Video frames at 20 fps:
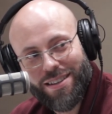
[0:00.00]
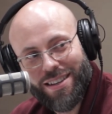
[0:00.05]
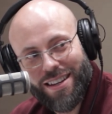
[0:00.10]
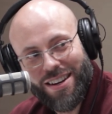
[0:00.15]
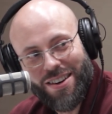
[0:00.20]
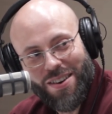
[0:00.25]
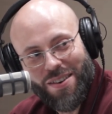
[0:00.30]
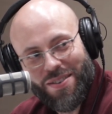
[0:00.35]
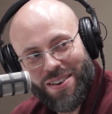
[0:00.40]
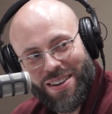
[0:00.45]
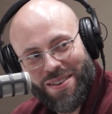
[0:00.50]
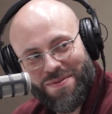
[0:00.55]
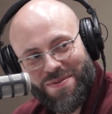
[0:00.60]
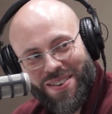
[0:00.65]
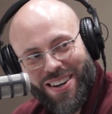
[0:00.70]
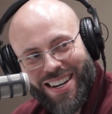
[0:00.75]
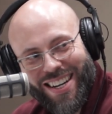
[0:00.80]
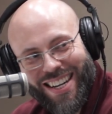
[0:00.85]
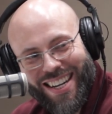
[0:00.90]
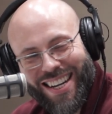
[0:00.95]
Or at
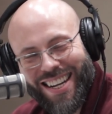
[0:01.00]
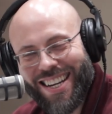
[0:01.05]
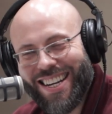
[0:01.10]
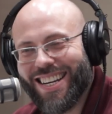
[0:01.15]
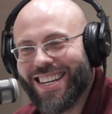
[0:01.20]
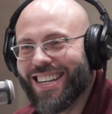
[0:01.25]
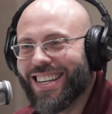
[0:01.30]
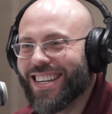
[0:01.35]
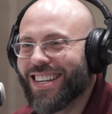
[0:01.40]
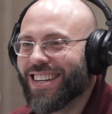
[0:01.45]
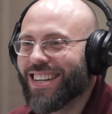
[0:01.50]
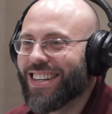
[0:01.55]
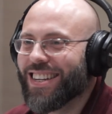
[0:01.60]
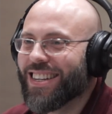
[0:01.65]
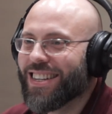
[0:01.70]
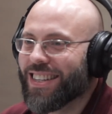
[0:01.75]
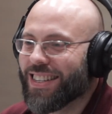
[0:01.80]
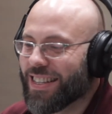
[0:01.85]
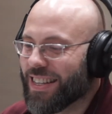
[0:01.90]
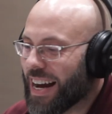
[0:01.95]
least say it on a
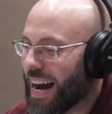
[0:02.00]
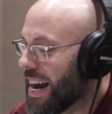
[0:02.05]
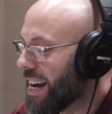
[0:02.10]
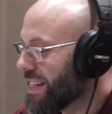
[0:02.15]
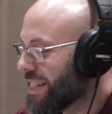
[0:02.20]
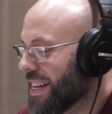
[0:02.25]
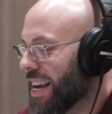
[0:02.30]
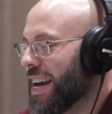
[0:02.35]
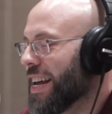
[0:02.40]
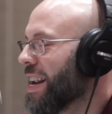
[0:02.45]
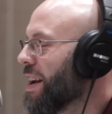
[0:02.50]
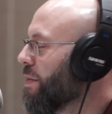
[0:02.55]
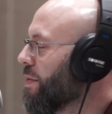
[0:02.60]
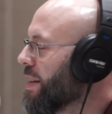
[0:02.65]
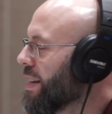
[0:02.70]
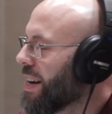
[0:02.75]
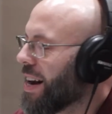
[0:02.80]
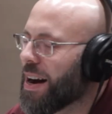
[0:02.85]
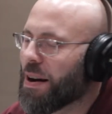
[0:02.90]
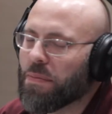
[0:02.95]
podcast. I say it
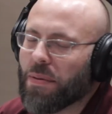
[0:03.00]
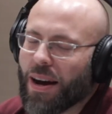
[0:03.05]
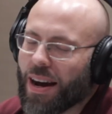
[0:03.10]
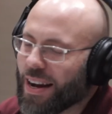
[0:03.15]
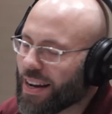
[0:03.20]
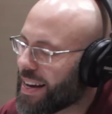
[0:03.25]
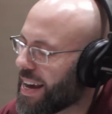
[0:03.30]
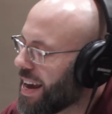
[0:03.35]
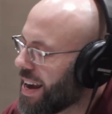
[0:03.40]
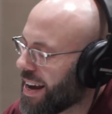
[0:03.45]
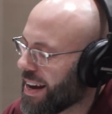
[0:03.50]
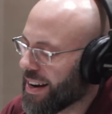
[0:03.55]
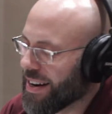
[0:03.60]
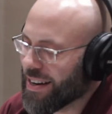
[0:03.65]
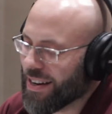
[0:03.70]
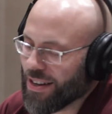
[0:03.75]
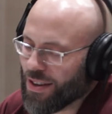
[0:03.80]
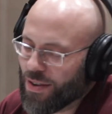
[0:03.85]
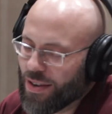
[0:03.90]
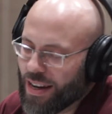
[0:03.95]
every time I
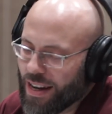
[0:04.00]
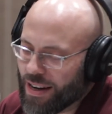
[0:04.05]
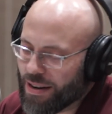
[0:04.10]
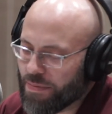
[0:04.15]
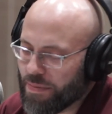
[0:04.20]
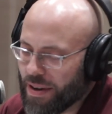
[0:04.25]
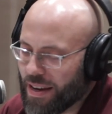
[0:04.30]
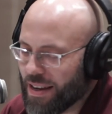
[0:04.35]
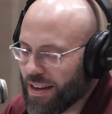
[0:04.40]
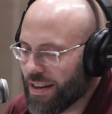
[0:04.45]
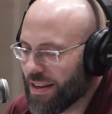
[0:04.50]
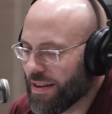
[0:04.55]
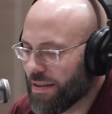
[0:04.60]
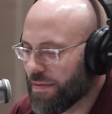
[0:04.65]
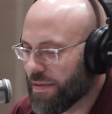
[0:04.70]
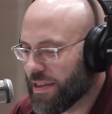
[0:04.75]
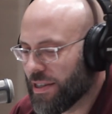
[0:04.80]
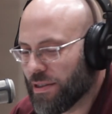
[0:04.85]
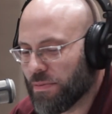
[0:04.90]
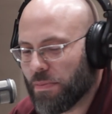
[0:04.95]
can. Are you kidding me?
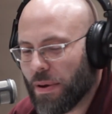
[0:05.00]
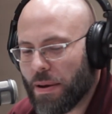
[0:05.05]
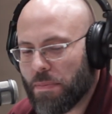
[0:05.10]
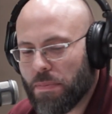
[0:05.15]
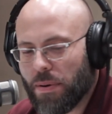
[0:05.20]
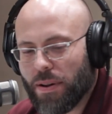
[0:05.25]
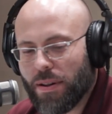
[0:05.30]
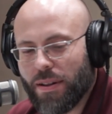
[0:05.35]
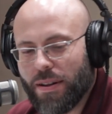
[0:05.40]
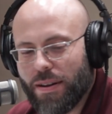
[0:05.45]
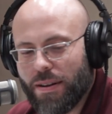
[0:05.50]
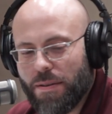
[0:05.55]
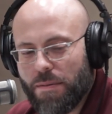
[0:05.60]
These people.